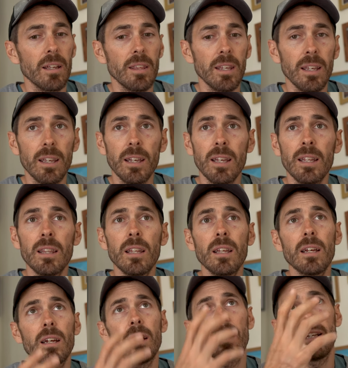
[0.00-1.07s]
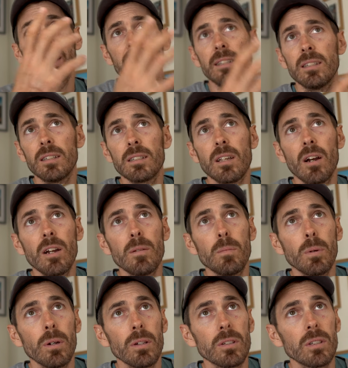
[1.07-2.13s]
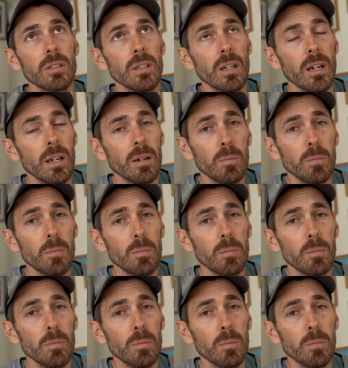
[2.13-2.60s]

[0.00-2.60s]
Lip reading: I think in the latest guidebooks,